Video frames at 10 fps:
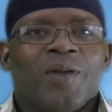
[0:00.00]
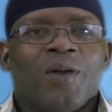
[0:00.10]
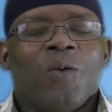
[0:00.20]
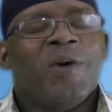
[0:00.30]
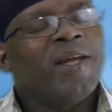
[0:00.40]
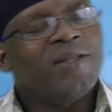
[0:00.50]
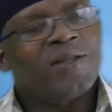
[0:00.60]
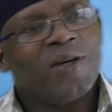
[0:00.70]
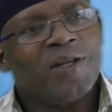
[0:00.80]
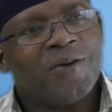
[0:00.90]
When I
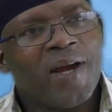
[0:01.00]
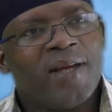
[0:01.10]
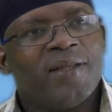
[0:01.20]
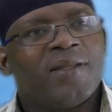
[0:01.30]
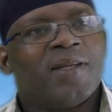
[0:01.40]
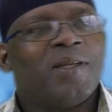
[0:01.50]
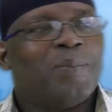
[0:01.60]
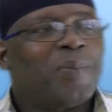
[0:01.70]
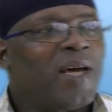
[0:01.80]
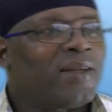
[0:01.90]
saw the rice and the
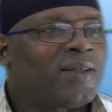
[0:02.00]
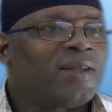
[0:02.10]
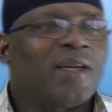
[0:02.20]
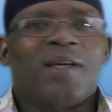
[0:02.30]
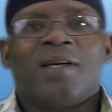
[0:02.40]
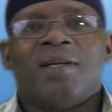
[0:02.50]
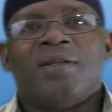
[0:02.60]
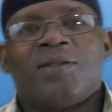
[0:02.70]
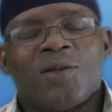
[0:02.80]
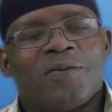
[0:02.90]
plastic and
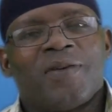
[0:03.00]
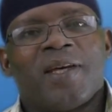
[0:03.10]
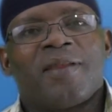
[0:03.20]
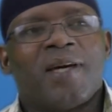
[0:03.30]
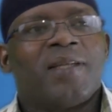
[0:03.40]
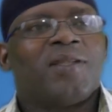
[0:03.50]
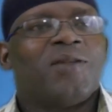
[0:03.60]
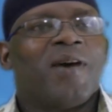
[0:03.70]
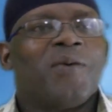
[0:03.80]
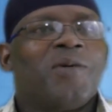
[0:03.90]
stuff like that, you
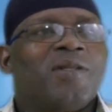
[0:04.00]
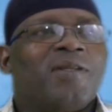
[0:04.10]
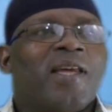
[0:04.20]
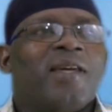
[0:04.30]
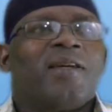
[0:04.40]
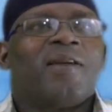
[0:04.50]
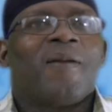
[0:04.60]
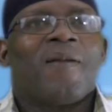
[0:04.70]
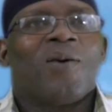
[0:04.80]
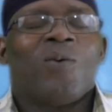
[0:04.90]
know, I was like,
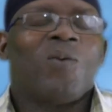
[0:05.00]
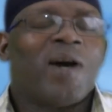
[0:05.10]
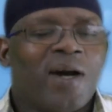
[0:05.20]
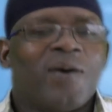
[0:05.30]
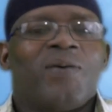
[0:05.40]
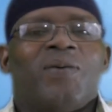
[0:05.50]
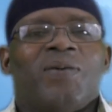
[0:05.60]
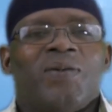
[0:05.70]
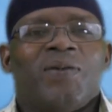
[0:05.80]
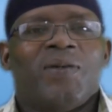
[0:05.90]
wow,
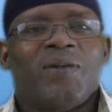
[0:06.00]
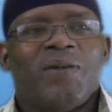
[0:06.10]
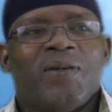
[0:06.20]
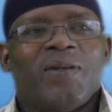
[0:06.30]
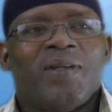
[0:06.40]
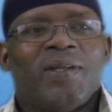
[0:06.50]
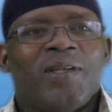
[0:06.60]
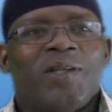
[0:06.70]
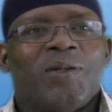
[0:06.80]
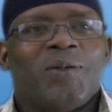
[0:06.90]

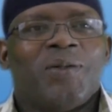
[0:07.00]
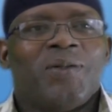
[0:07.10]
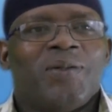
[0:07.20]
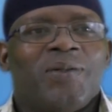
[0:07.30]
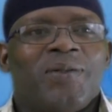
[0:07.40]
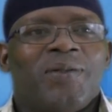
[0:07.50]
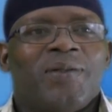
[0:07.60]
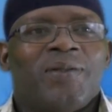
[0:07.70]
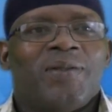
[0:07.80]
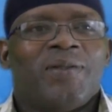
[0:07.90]
you know,
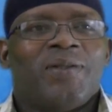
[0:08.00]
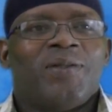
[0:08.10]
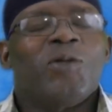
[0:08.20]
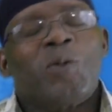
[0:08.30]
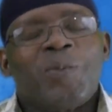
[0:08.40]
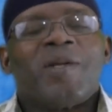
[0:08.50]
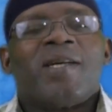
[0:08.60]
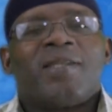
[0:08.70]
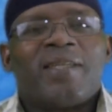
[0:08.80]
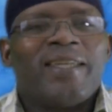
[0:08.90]
those people
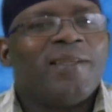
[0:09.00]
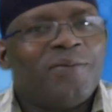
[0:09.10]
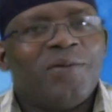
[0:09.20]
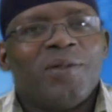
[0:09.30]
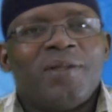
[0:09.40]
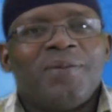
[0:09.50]
are skillful.